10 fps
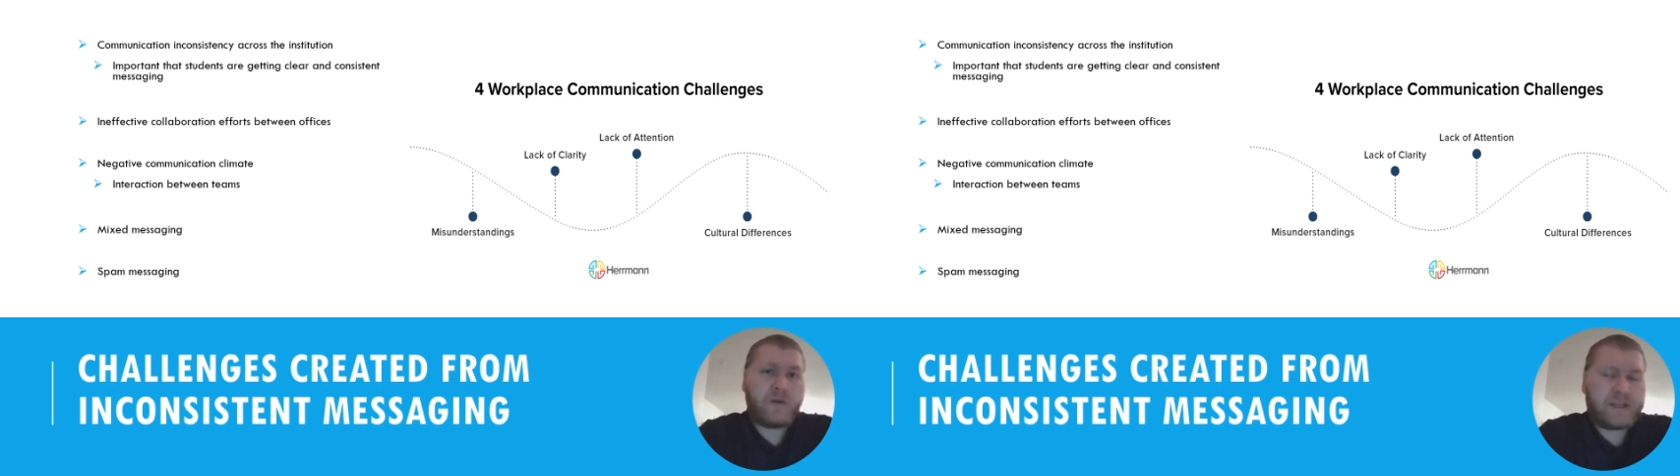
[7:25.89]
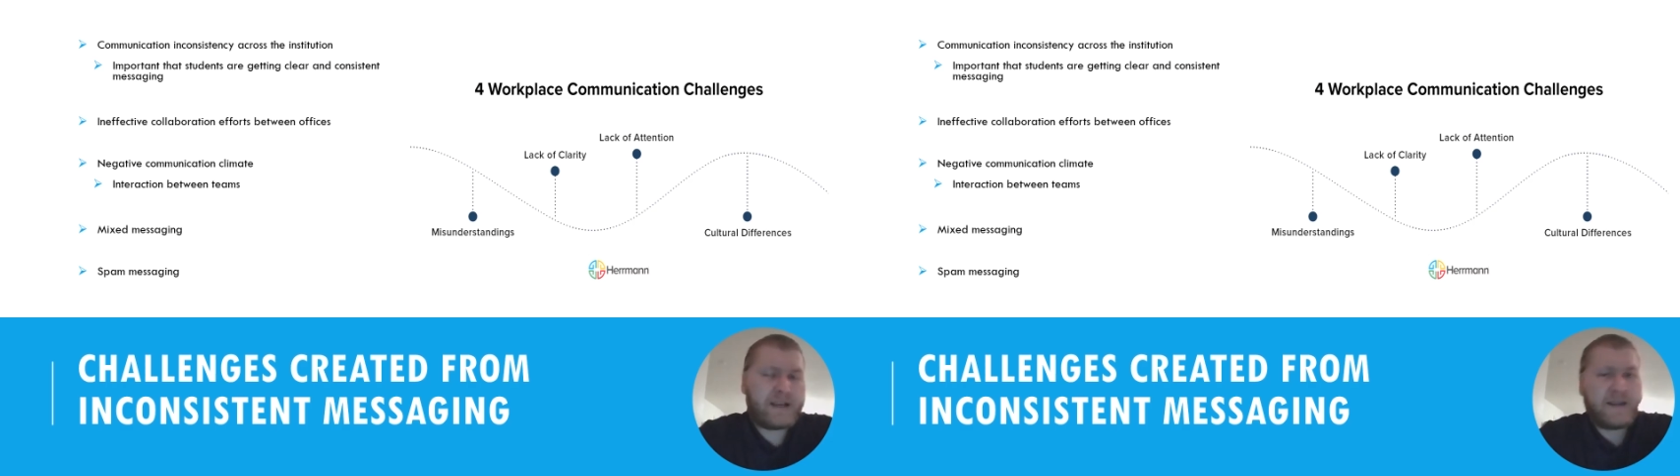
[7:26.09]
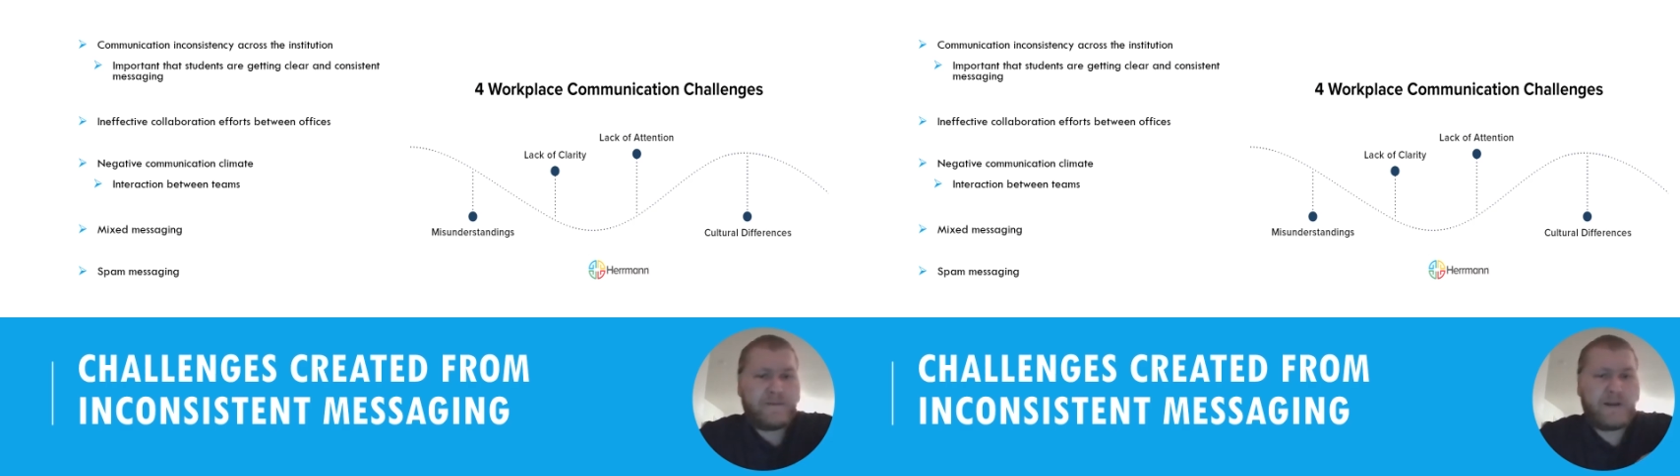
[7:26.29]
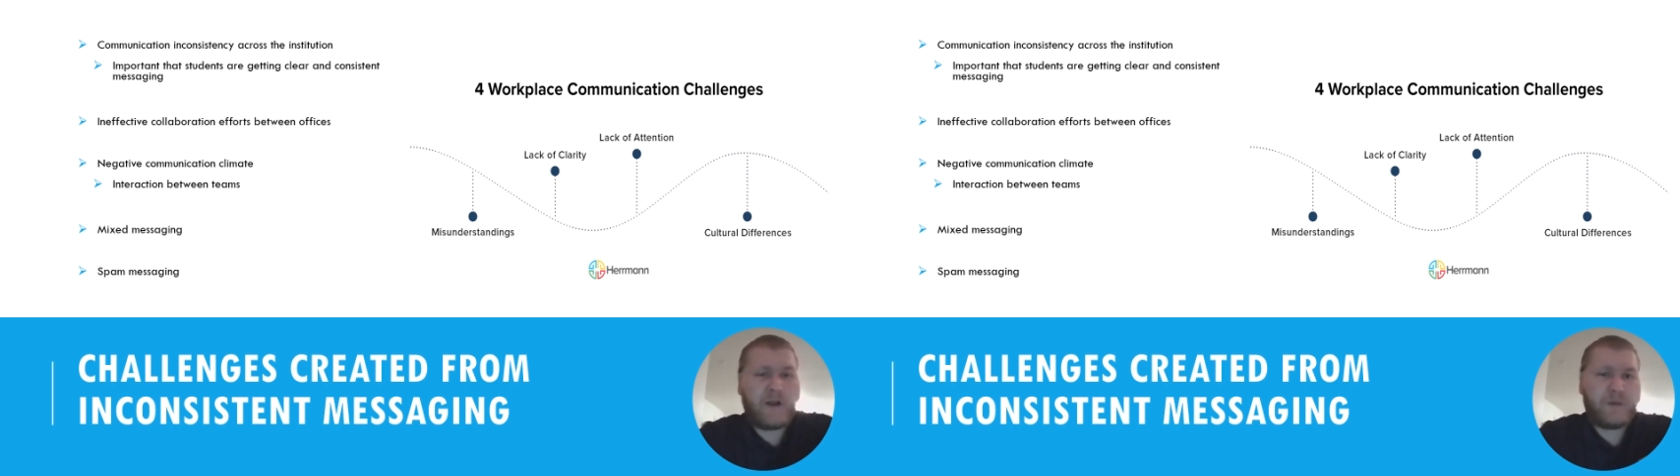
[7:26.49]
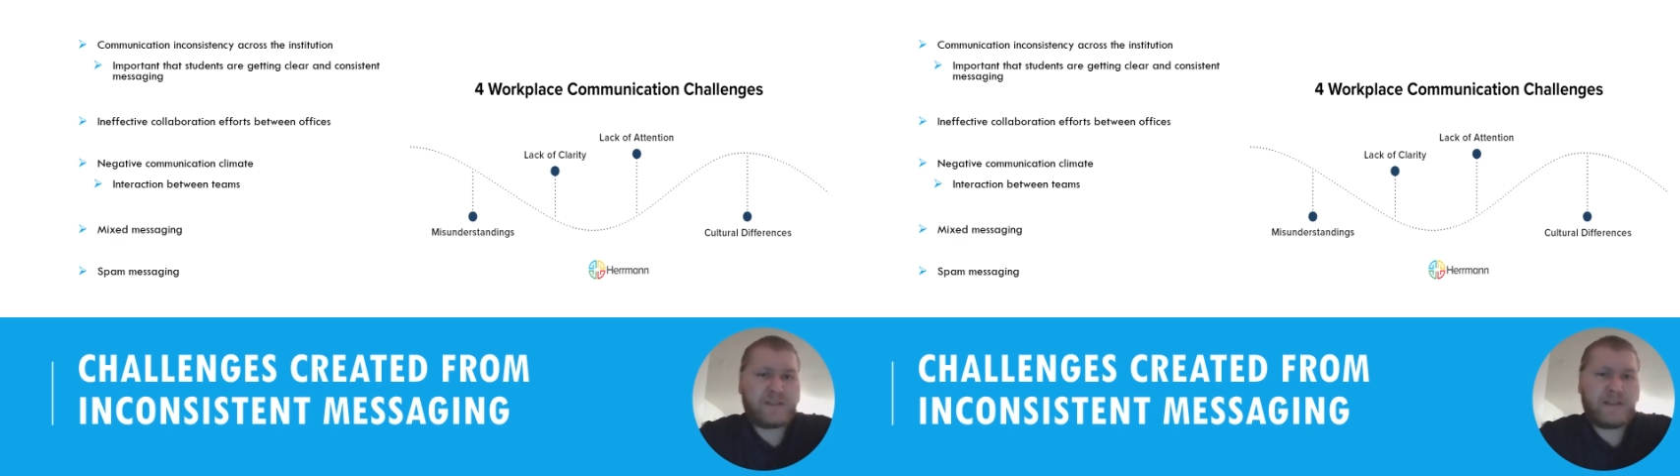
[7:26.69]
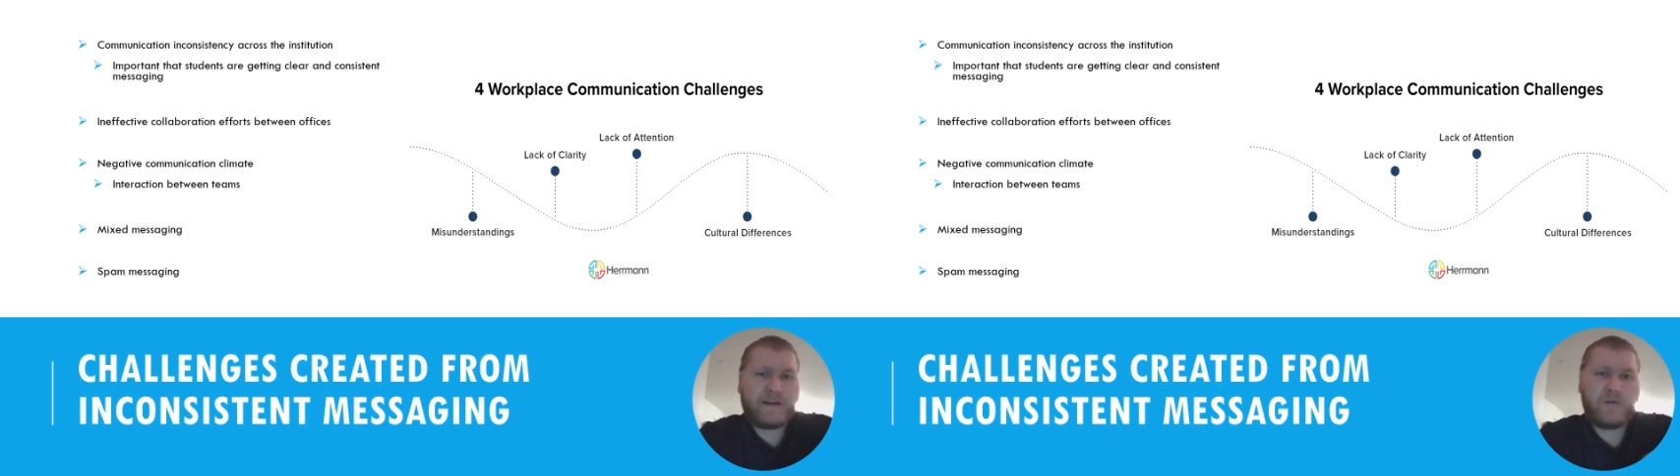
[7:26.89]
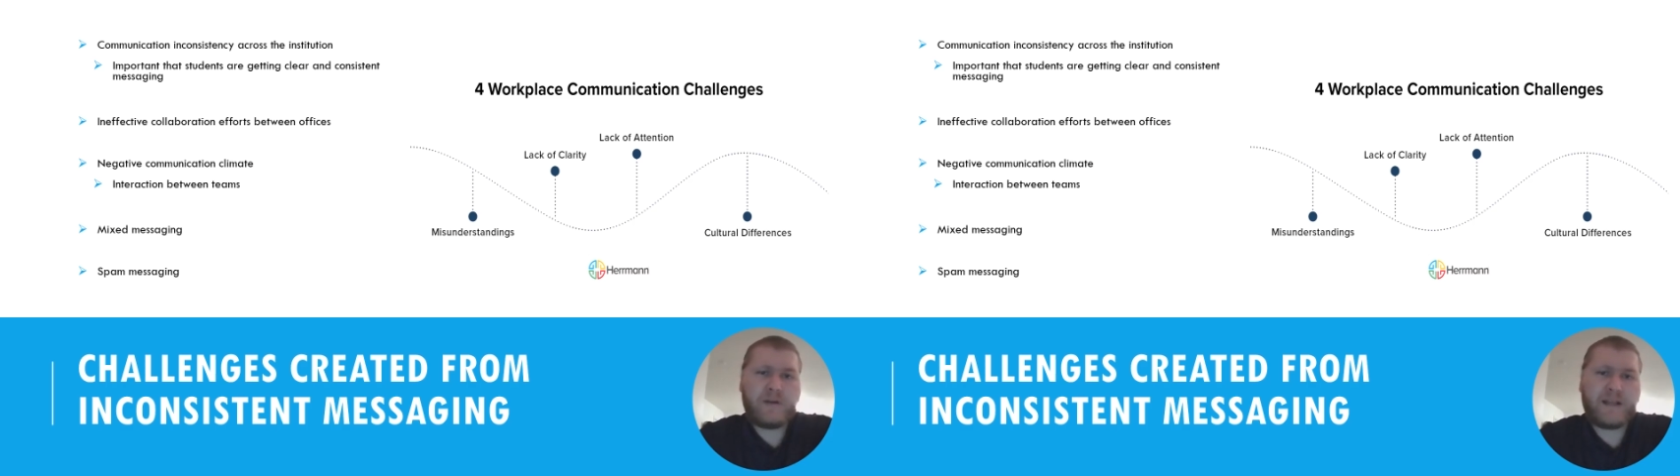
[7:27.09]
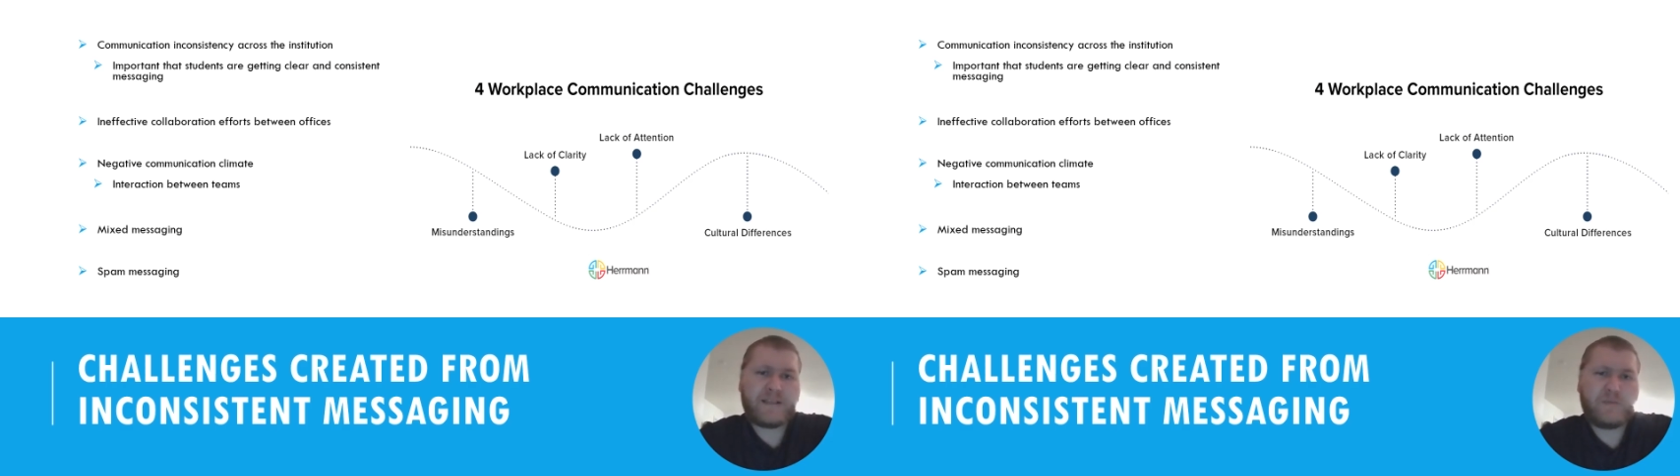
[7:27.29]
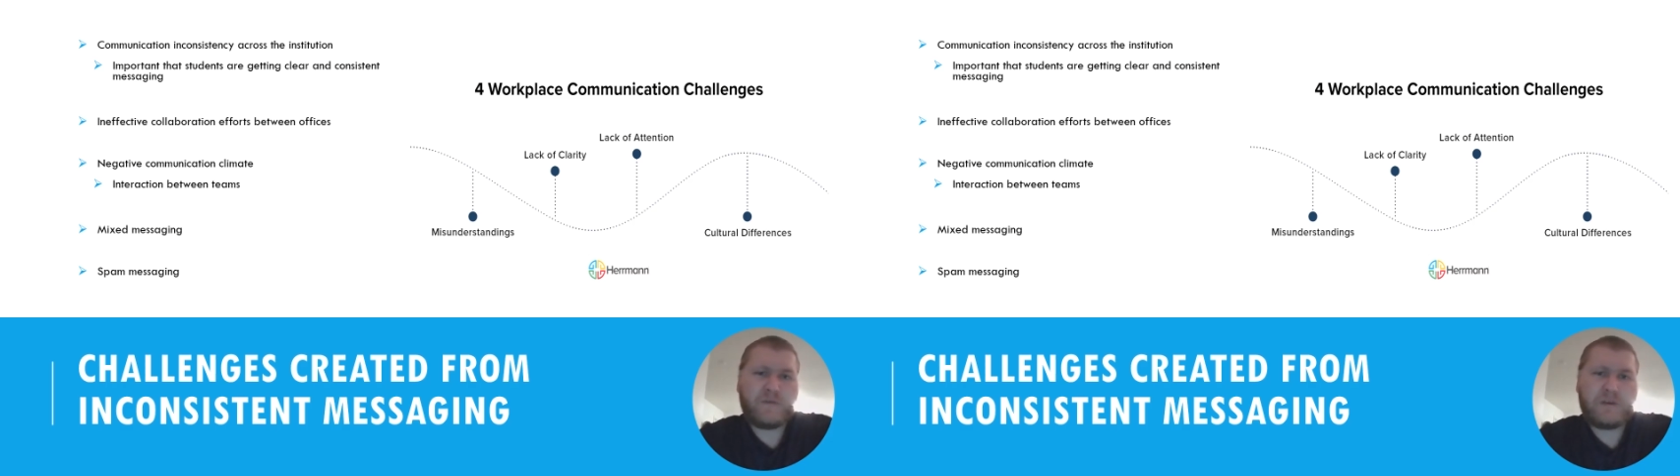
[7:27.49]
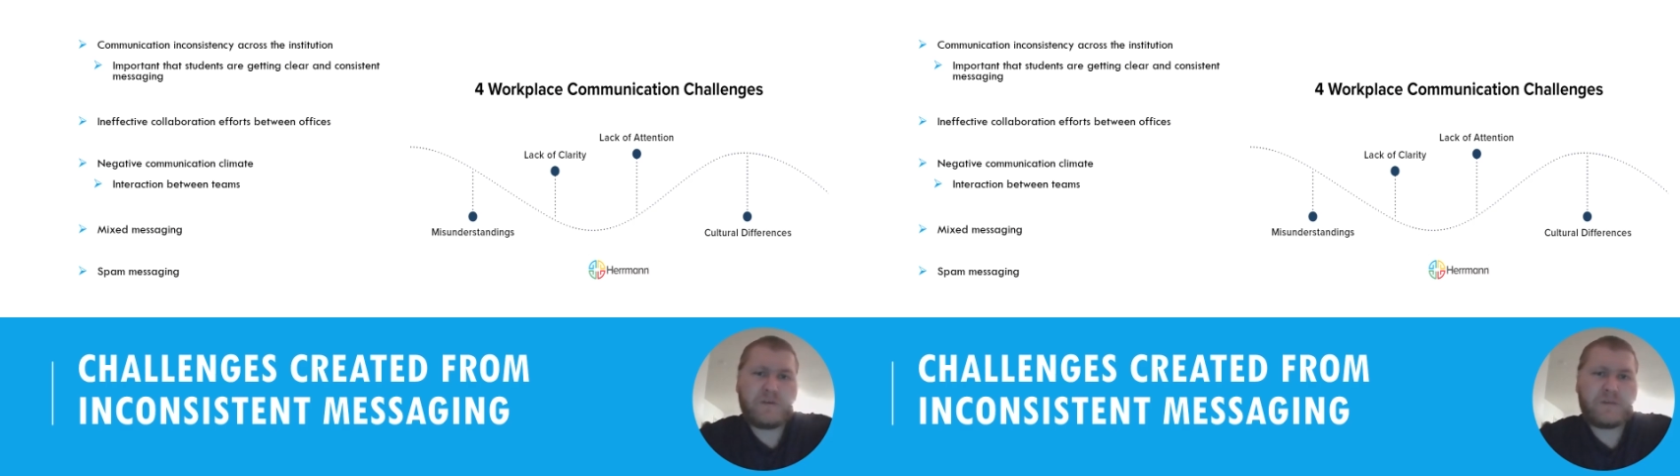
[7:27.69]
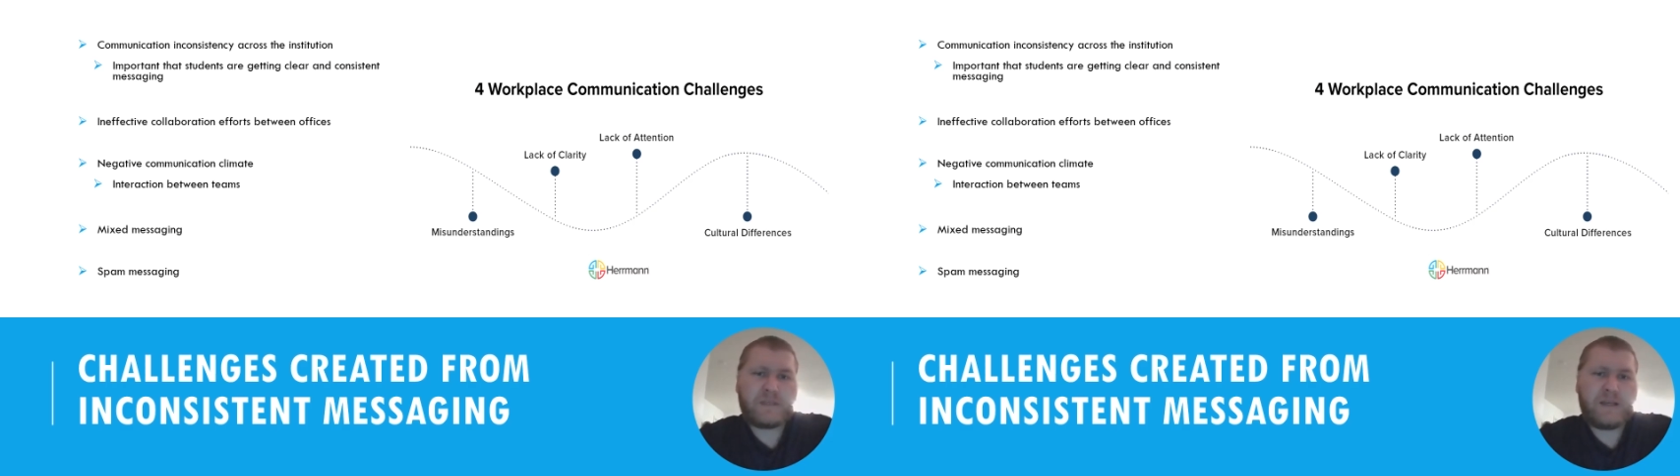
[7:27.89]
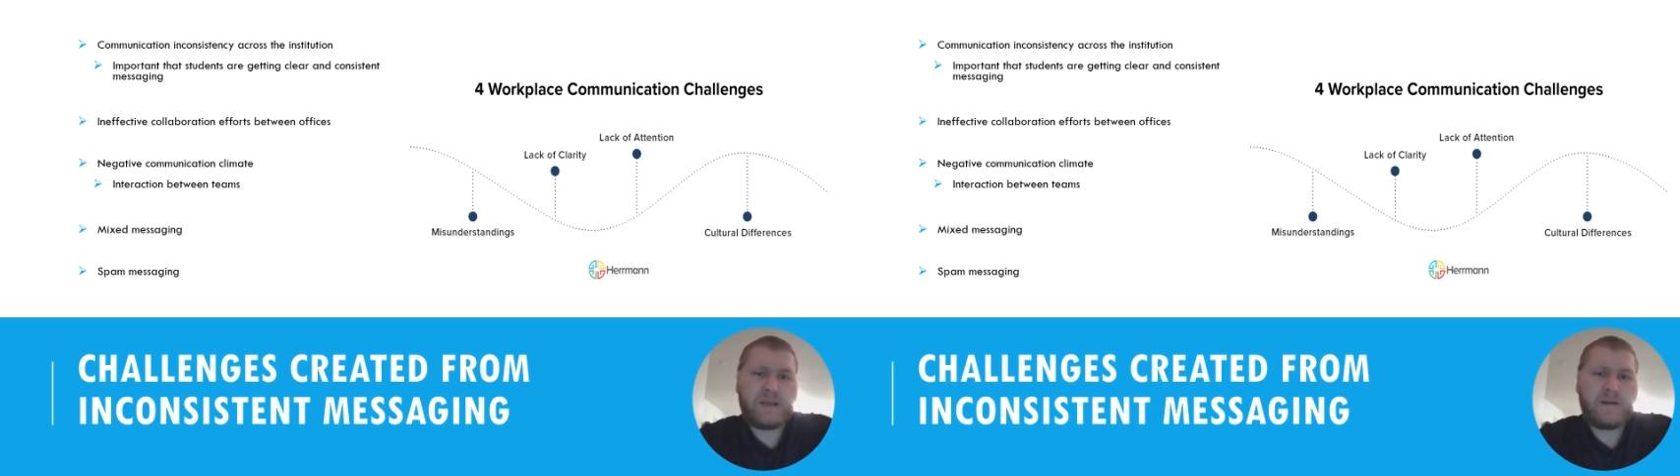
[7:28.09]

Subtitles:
Those can kind of help us narrow in on some of those